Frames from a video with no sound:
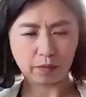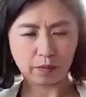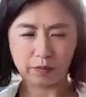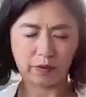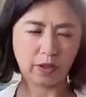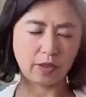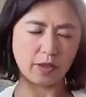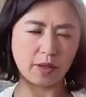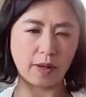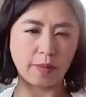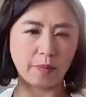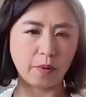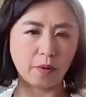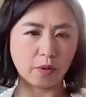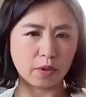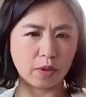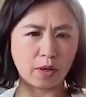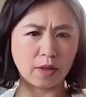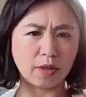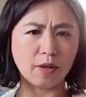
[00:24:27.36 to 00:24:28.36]
for example,
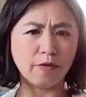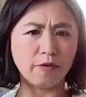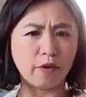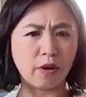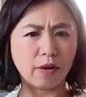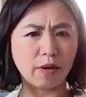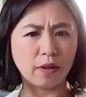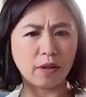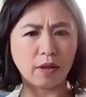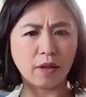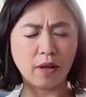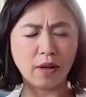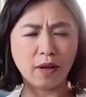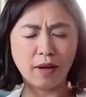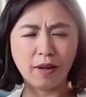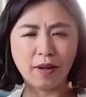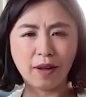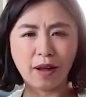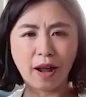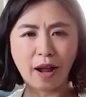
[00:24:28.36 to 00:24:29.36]
starting from the
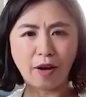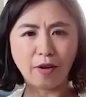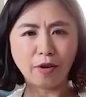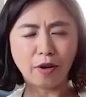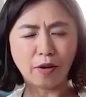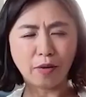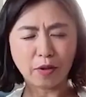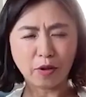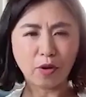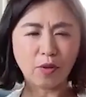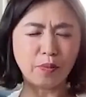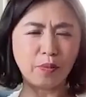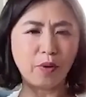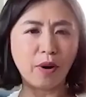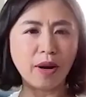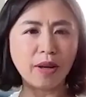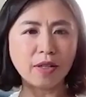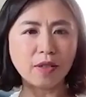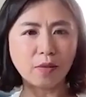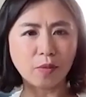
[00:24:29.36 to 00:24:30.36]
how your
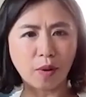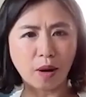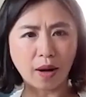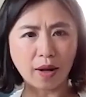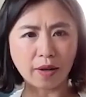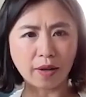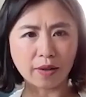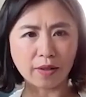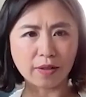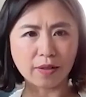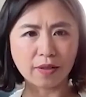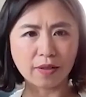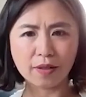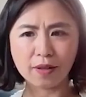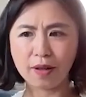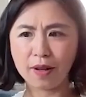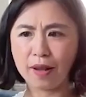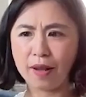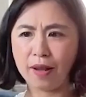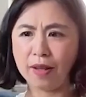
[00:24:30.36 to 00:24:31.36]
brain is wired
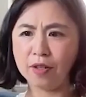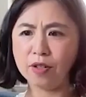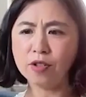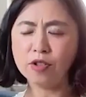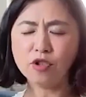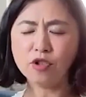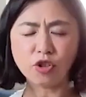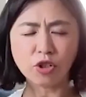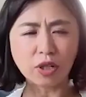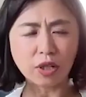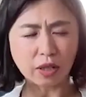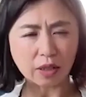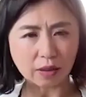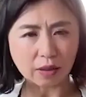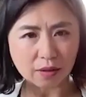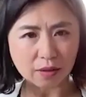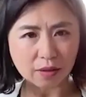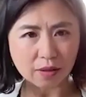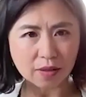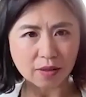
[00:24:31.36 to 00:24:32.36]
and your
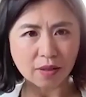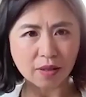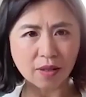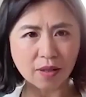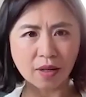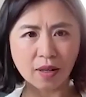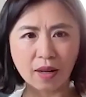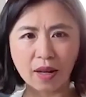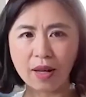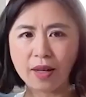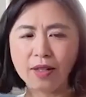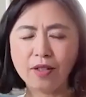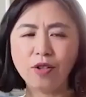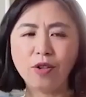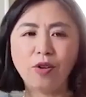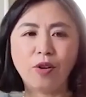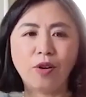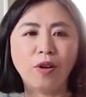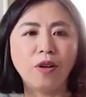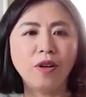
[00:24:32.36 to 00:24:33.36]
genes and
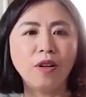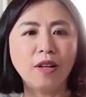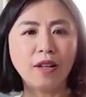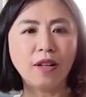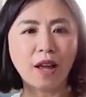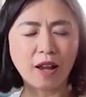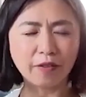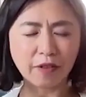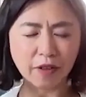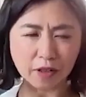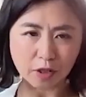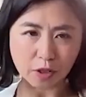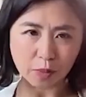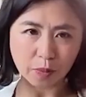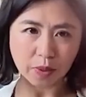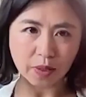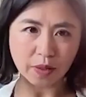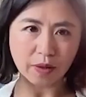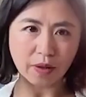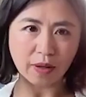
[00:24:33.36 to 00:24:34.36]
your early life
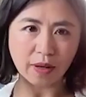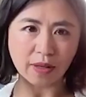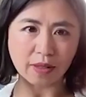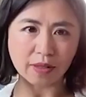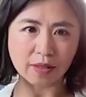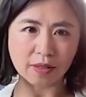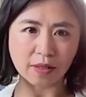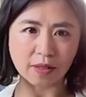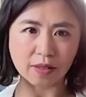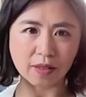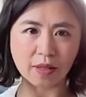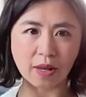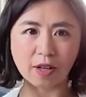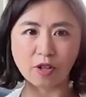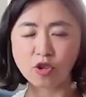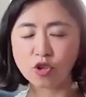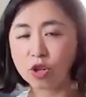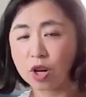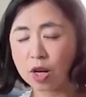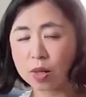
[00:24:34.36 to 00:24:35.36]
experiences that
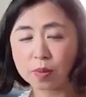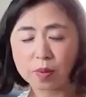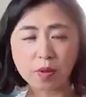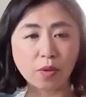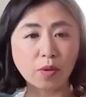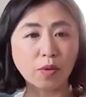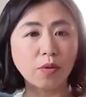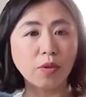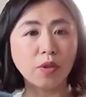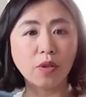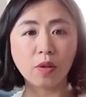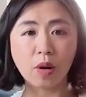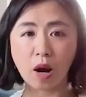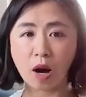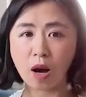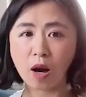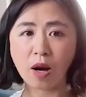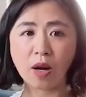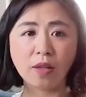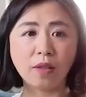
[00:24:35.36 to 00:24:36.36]
shaped who you
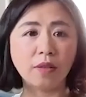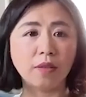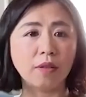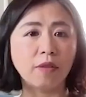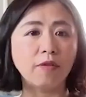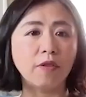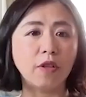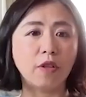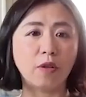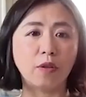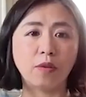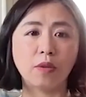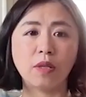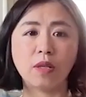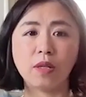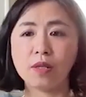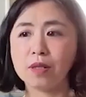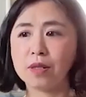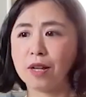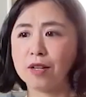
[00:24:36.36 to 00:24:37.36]
are and the
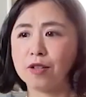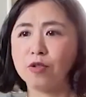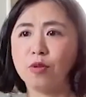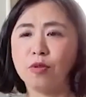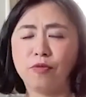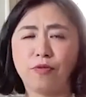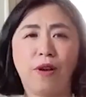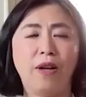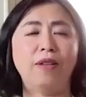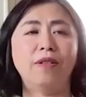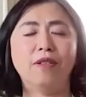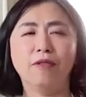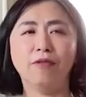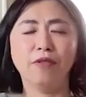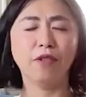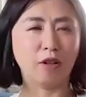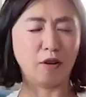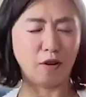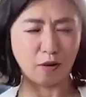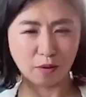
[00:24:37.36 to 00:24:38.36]
difficulties that you will find
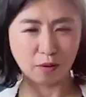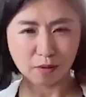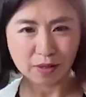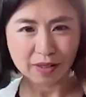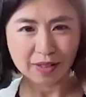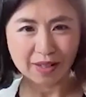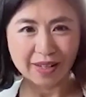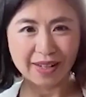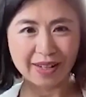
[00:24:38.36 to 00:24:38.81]
difficult,